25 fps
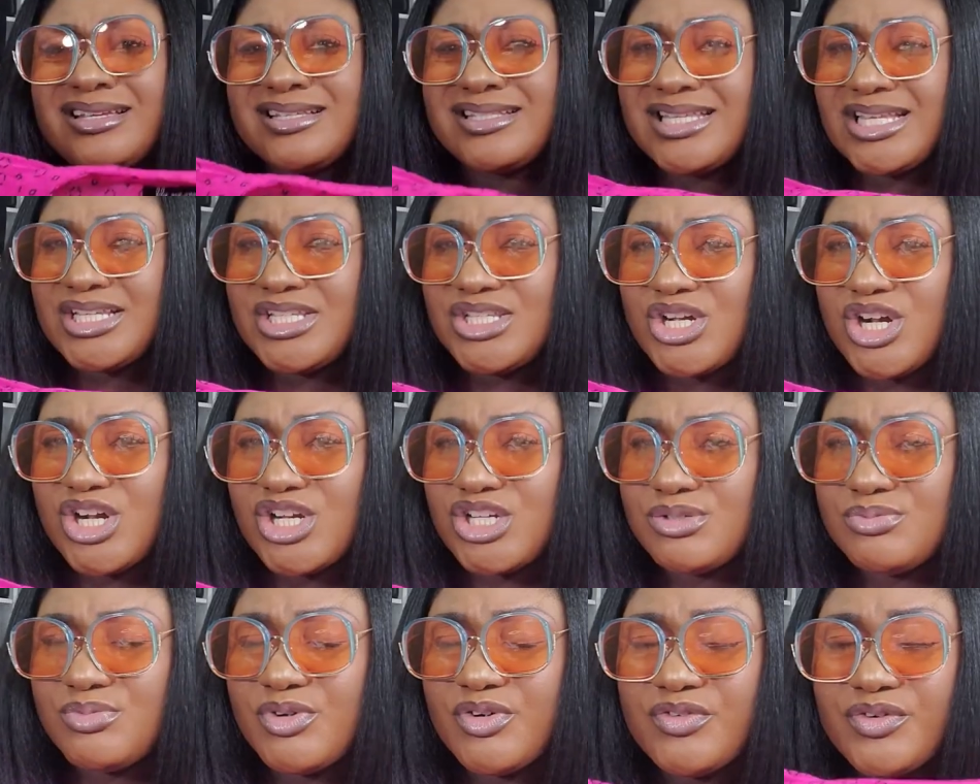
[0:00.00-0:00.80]
because they
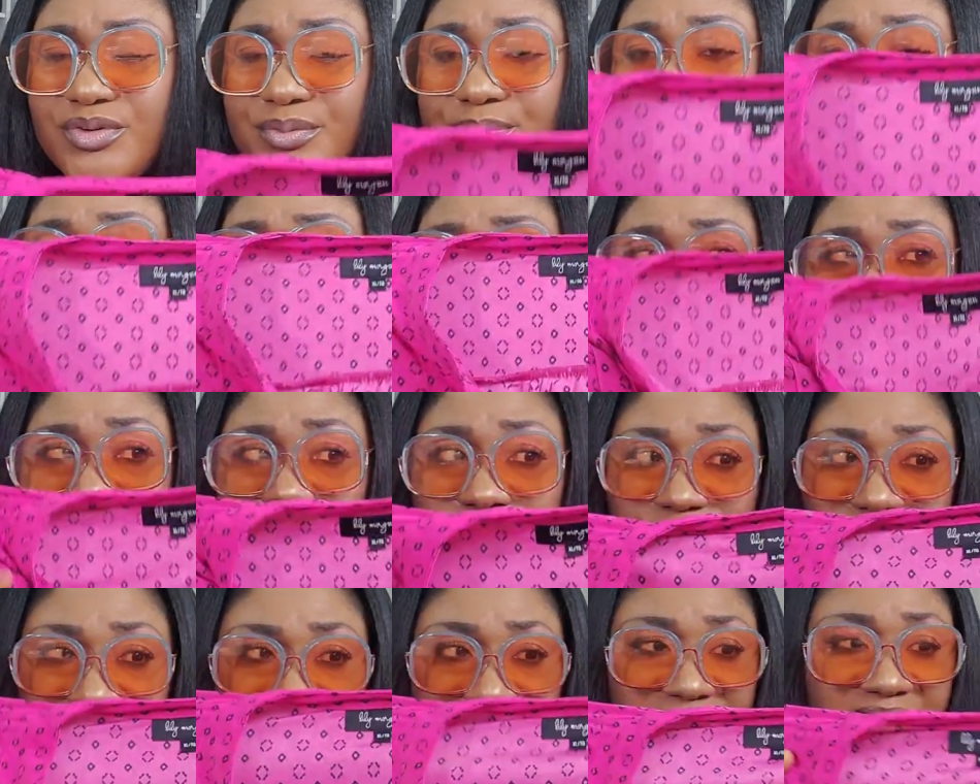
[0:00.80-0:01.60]
charge more for
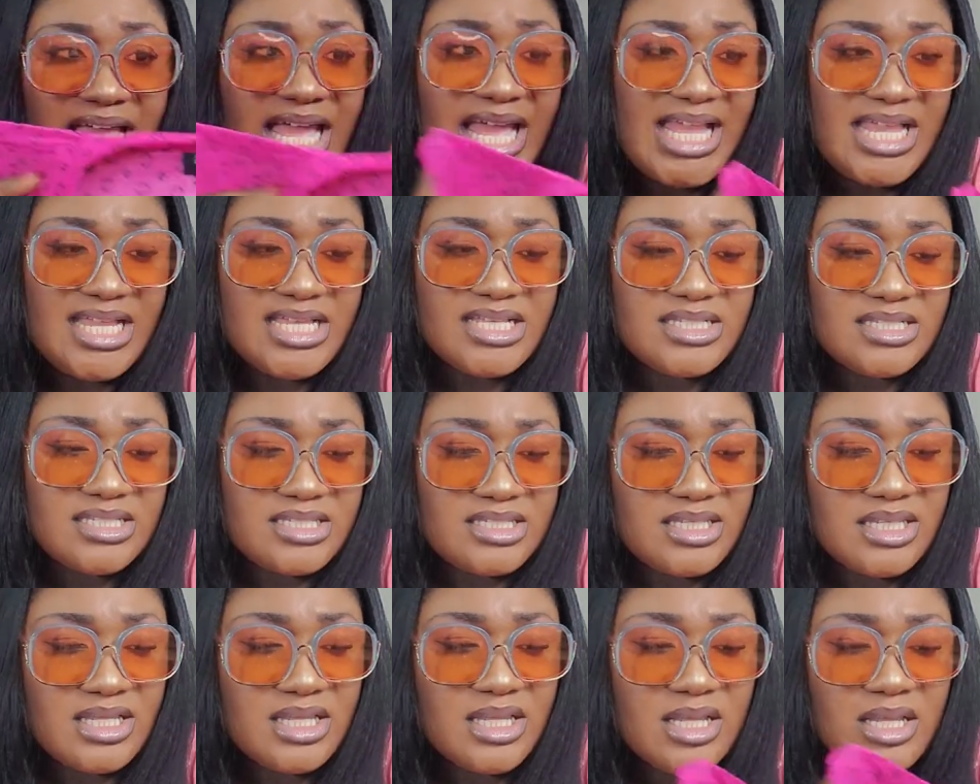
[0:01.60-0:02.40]
plus
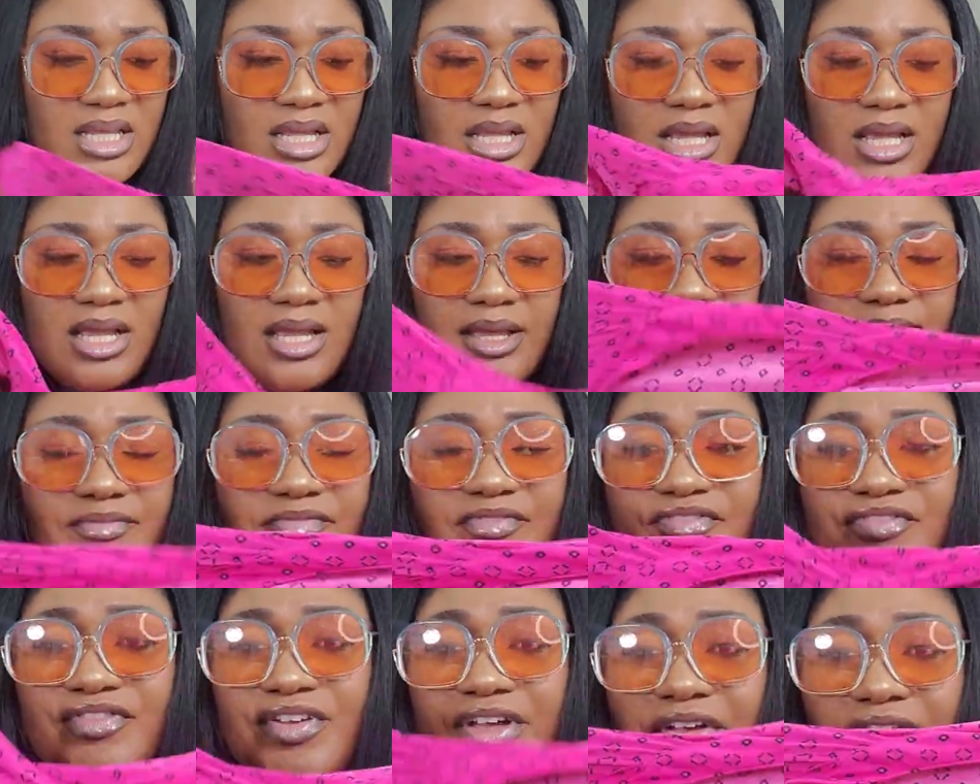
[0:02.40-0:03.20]
size.
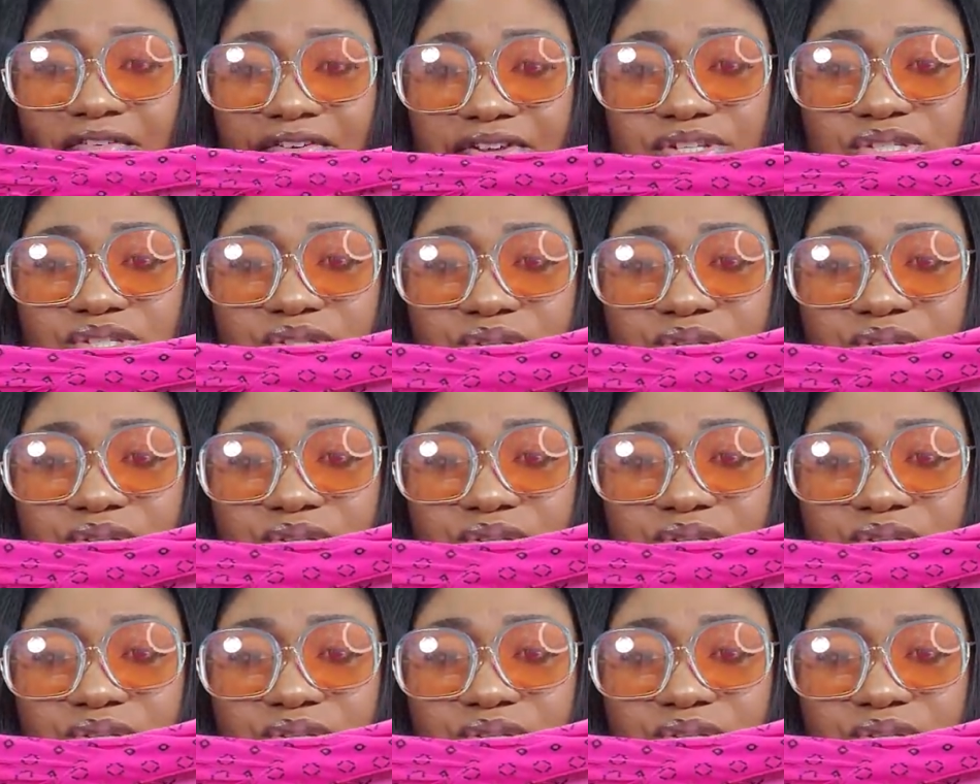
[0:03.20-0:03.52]
Very